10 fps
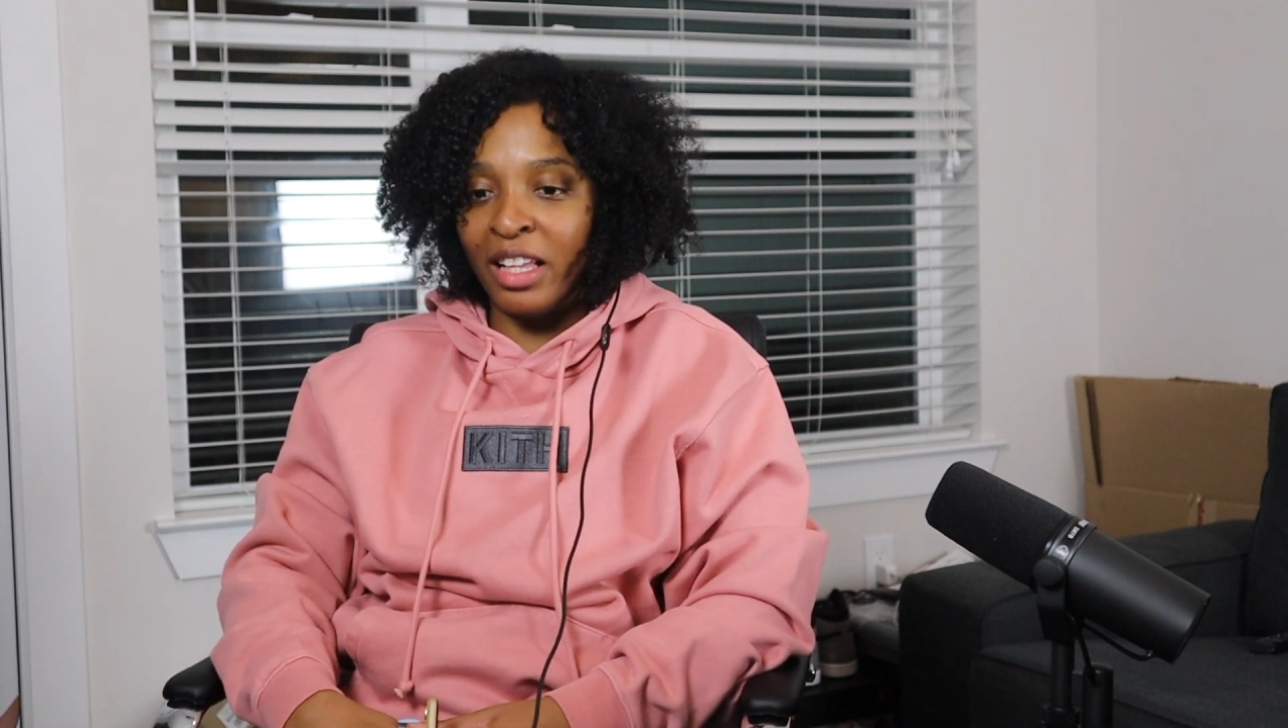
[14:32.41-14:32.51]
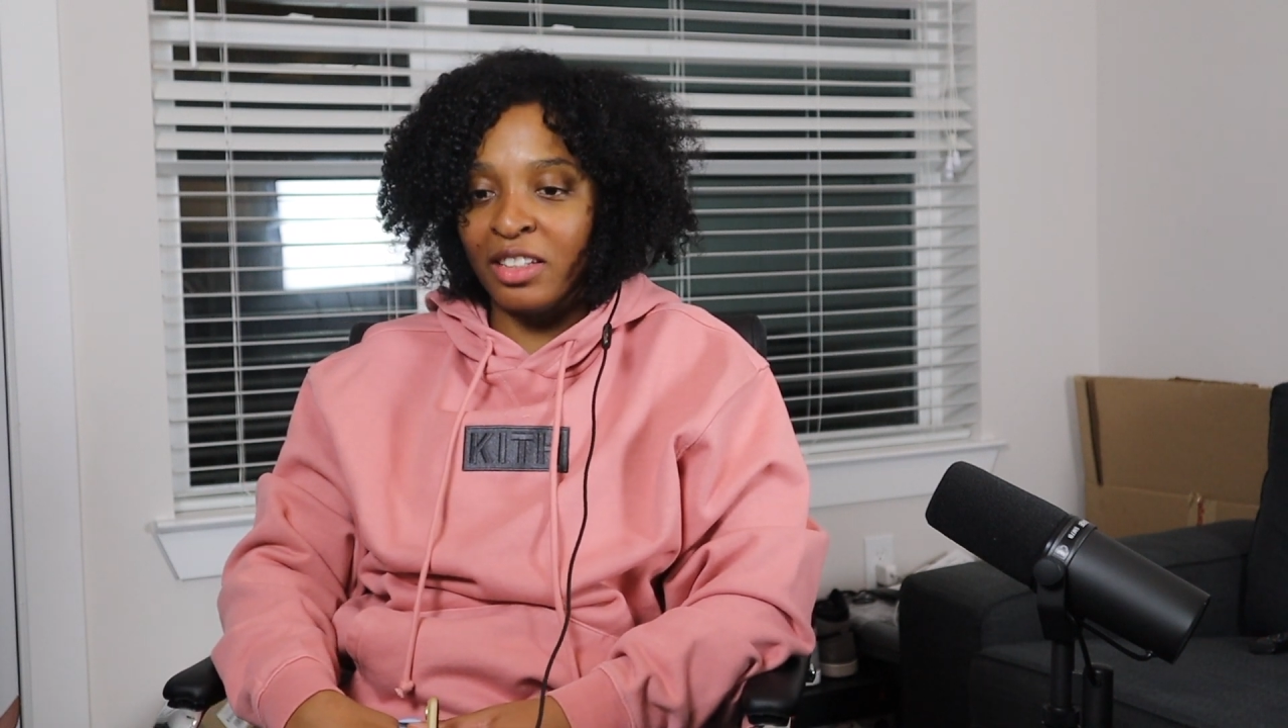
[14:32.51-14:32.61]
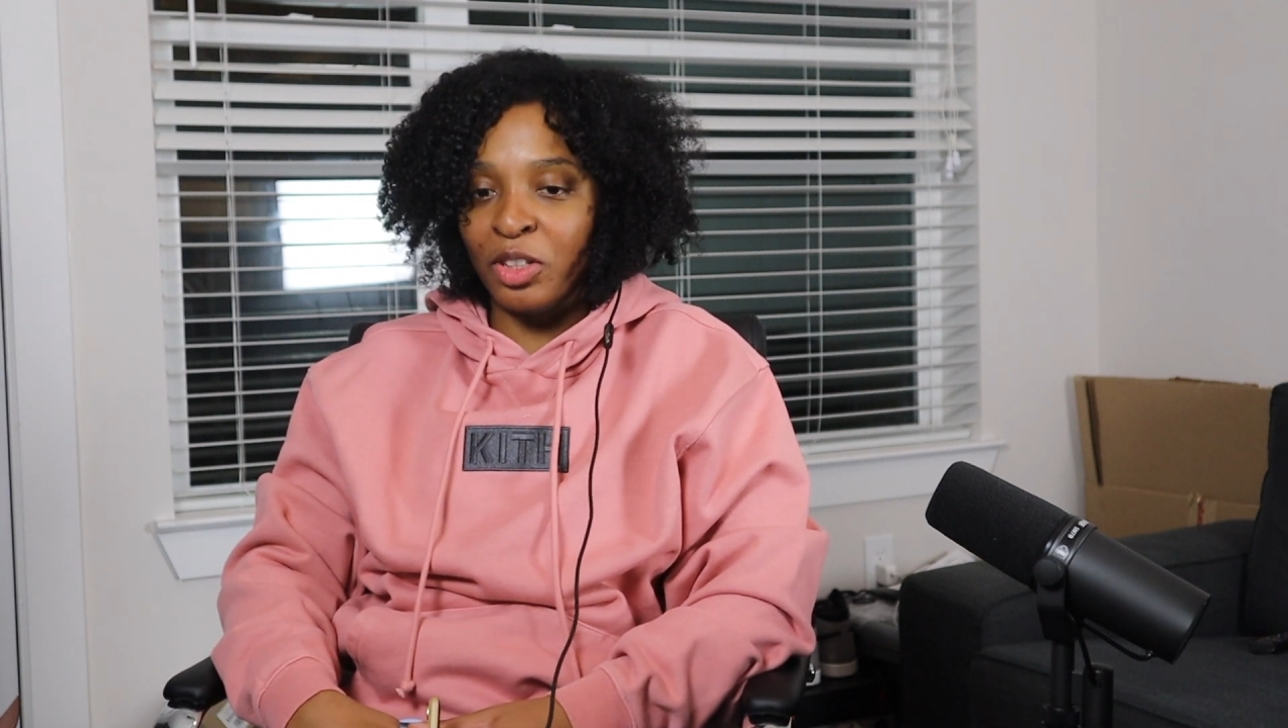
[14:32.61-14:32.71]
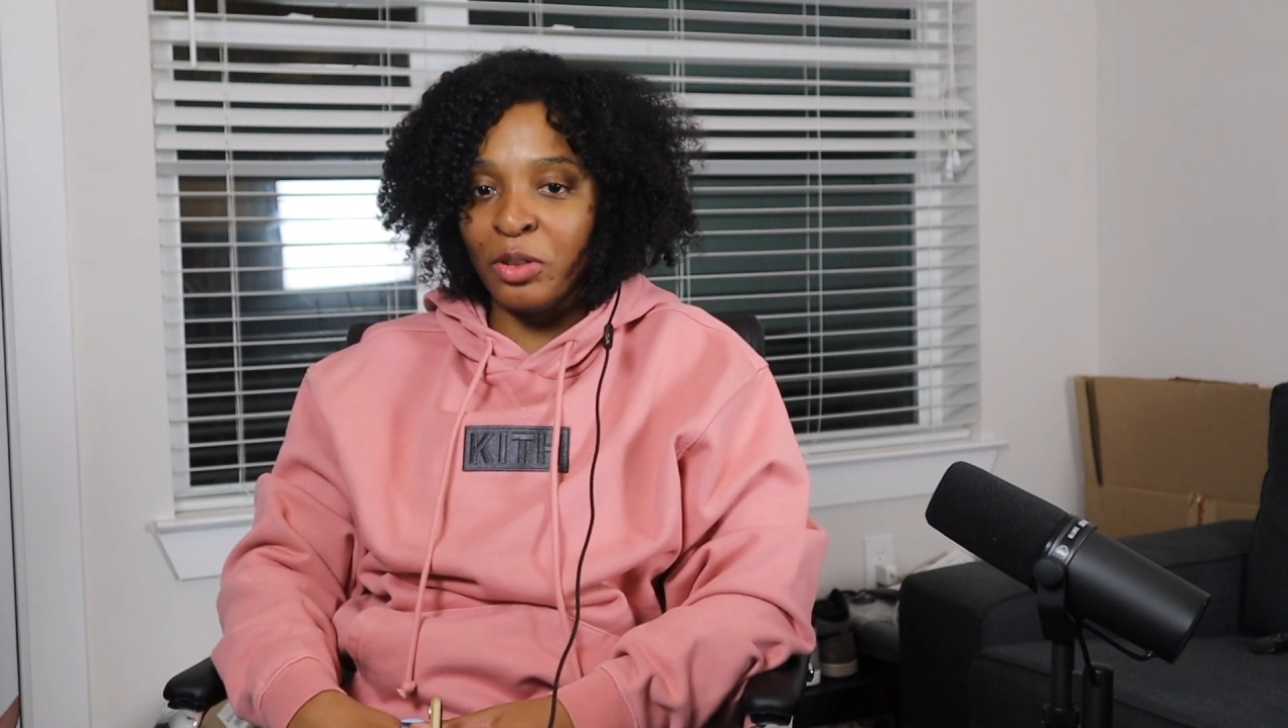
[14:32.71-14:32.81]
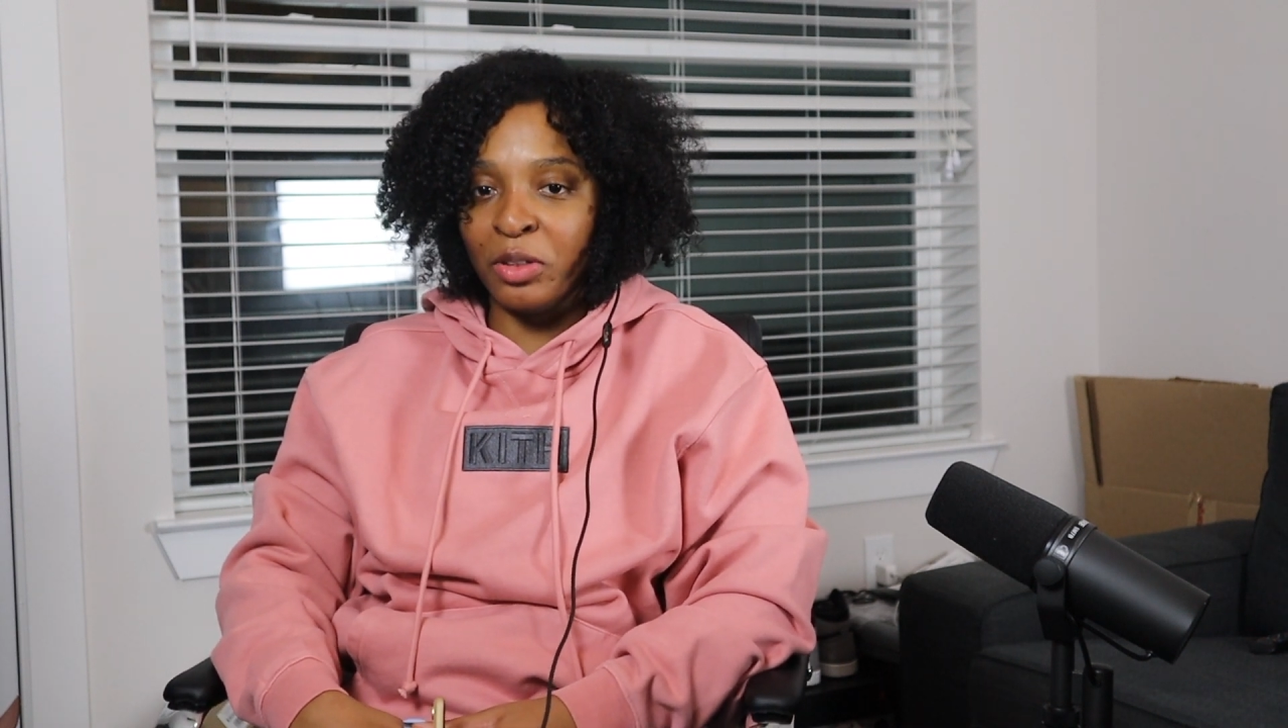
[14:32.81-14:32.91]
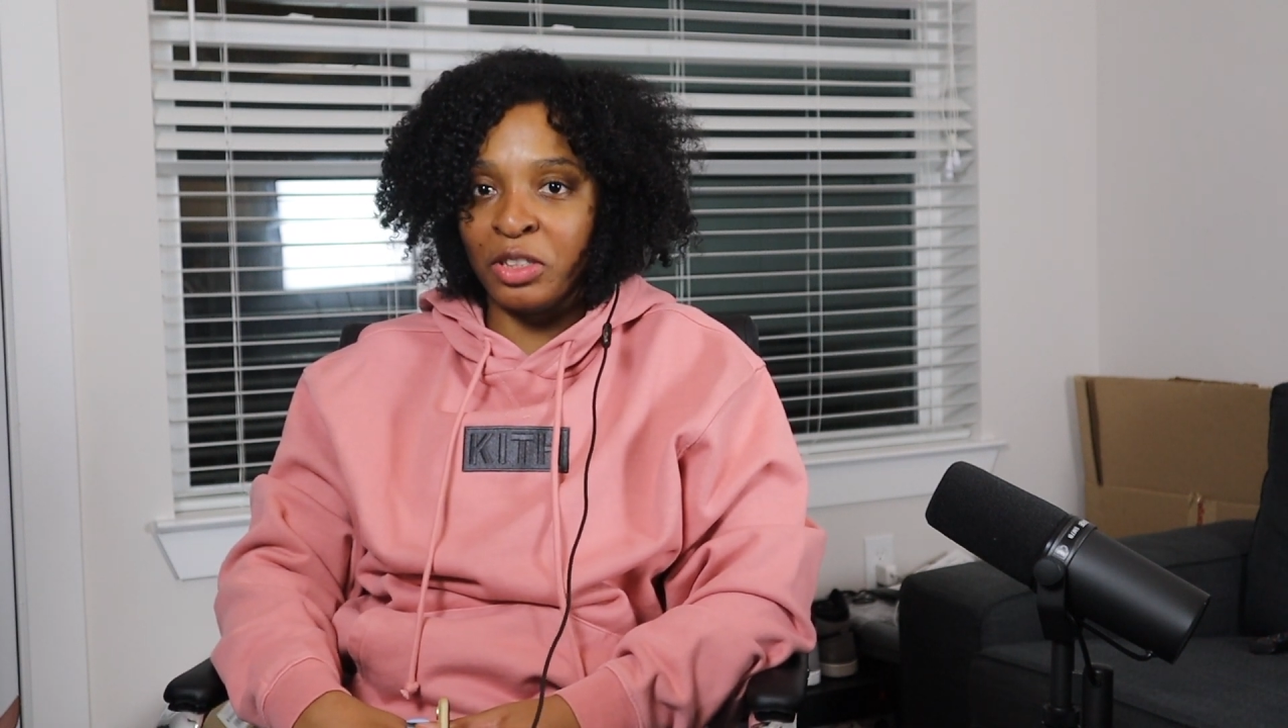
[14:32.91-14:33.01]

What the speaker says: that too.